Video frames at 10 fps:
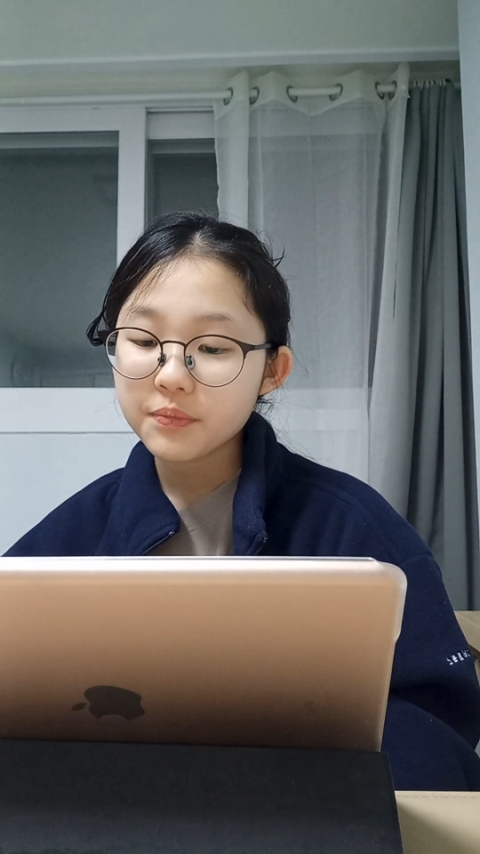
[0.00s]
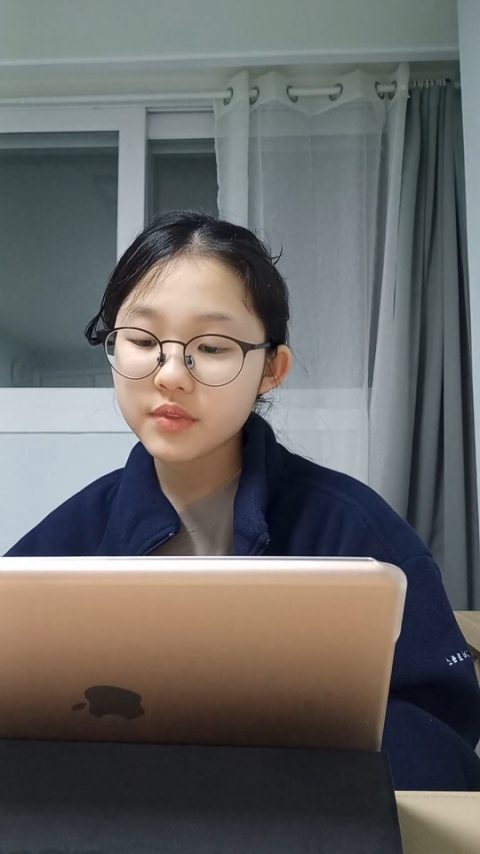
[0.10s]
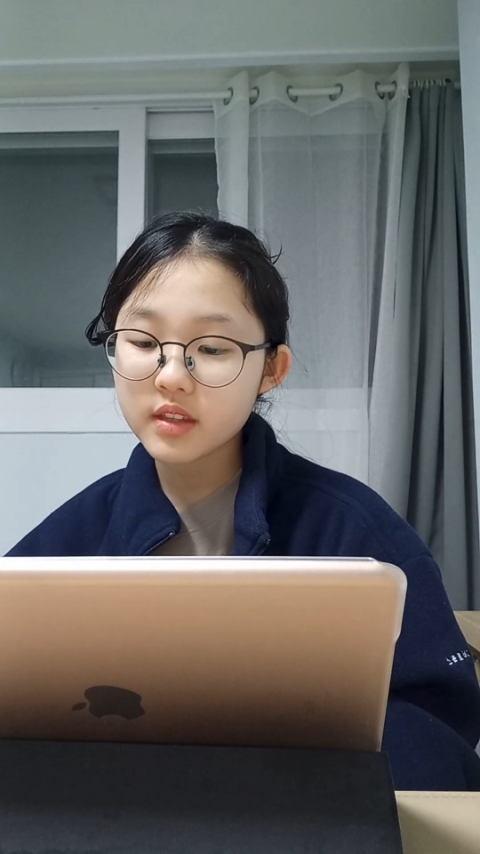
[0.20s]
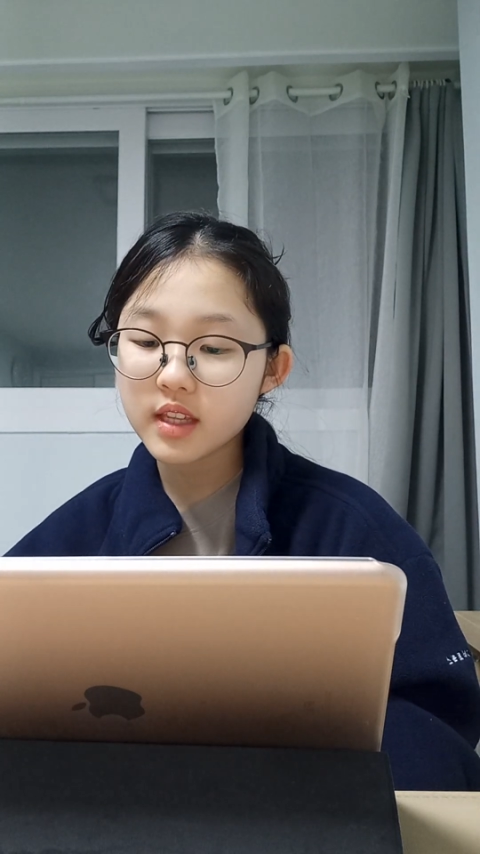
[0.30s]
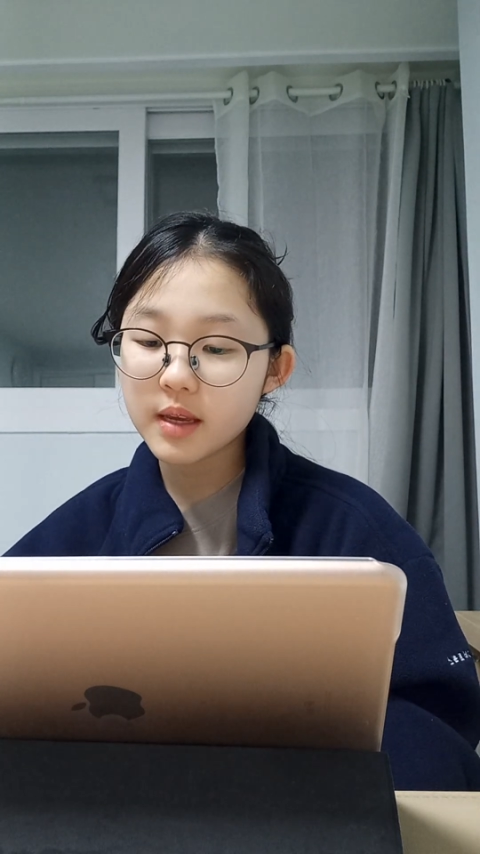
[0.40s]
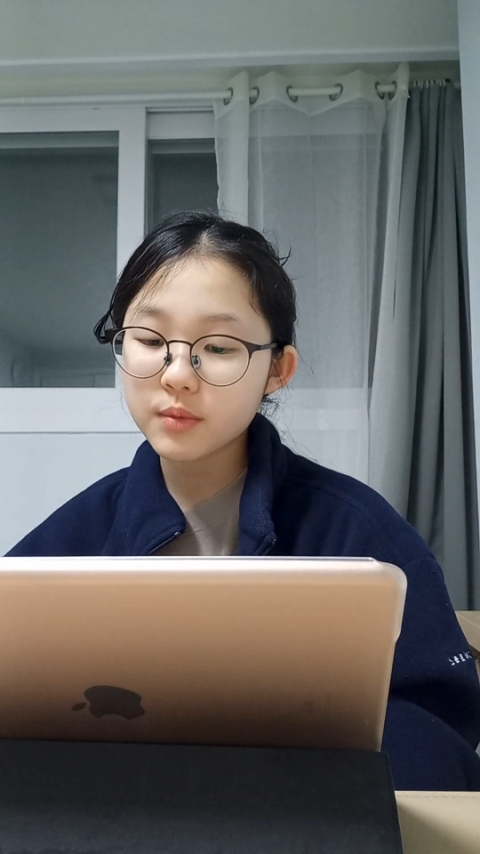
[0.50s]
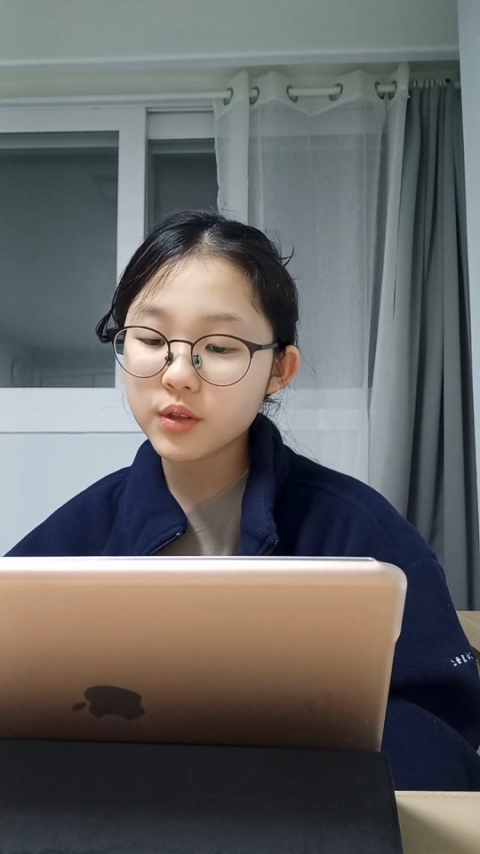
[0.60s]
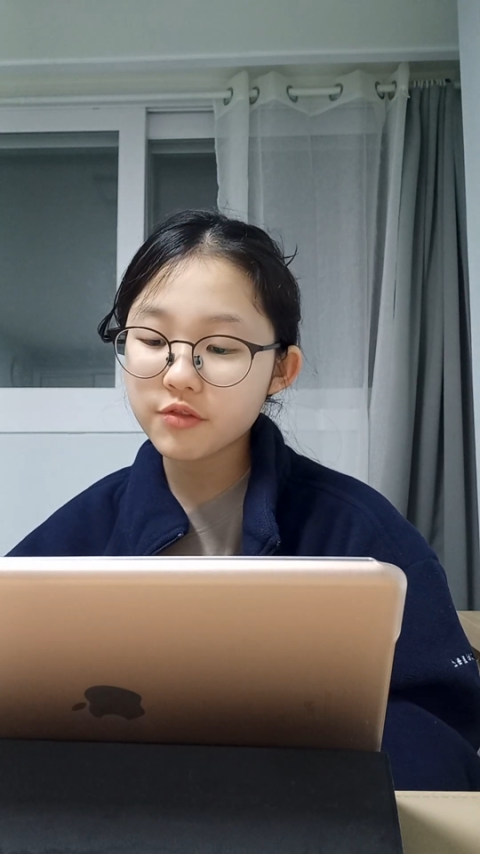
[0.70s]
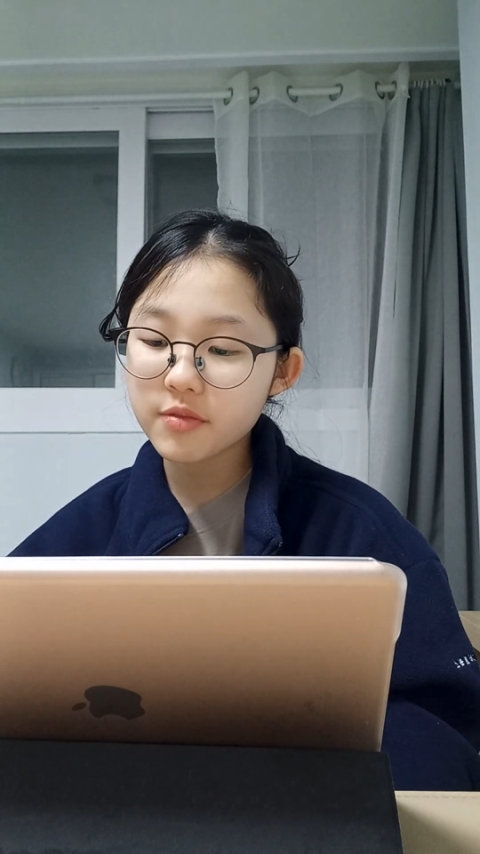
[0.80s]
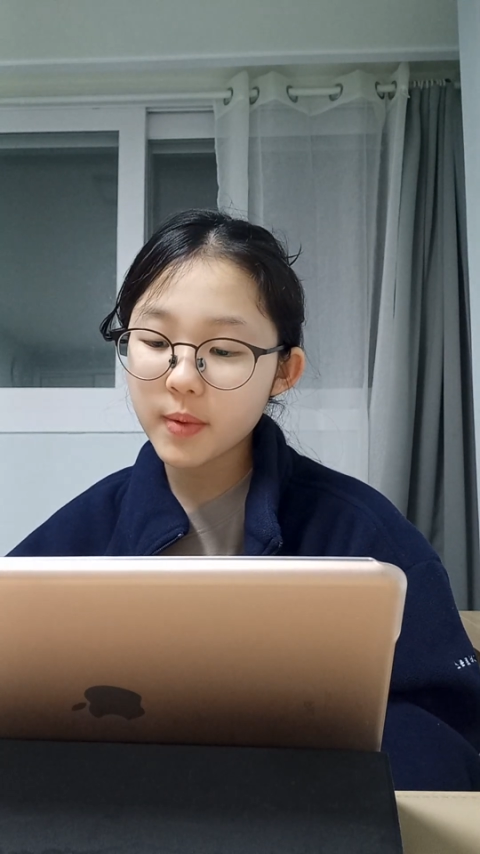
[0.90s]
Mm, they
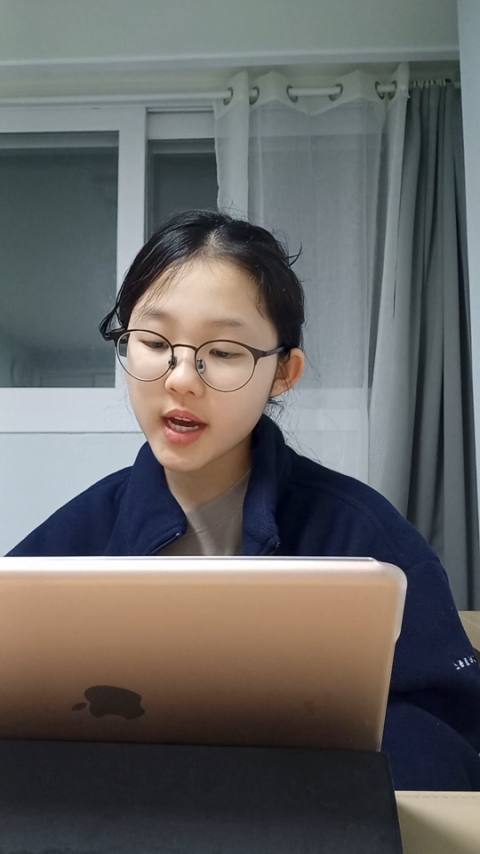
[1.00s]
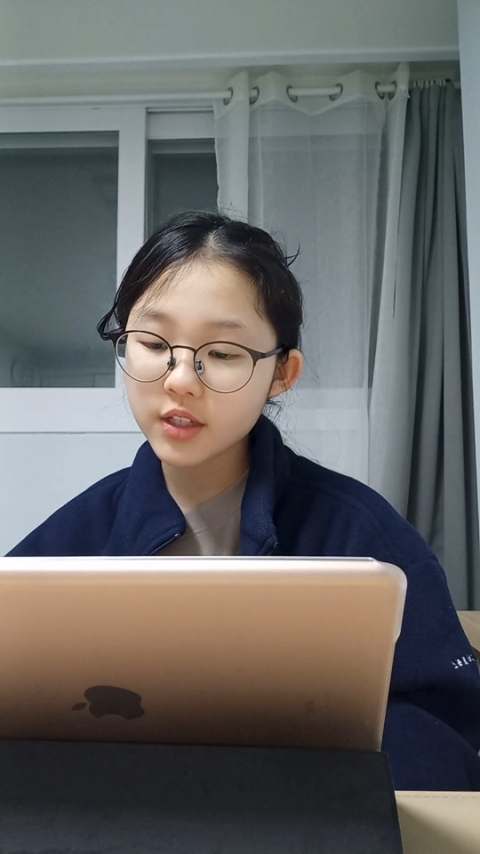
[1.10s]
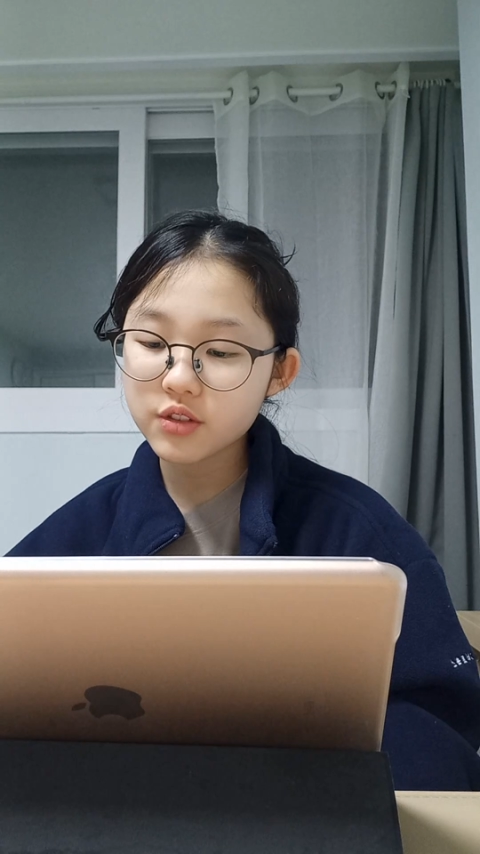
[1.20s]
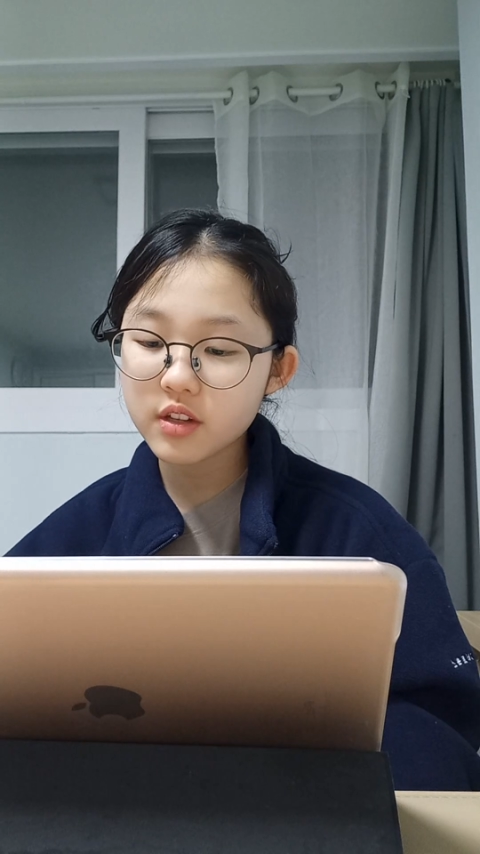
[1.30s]
moved back to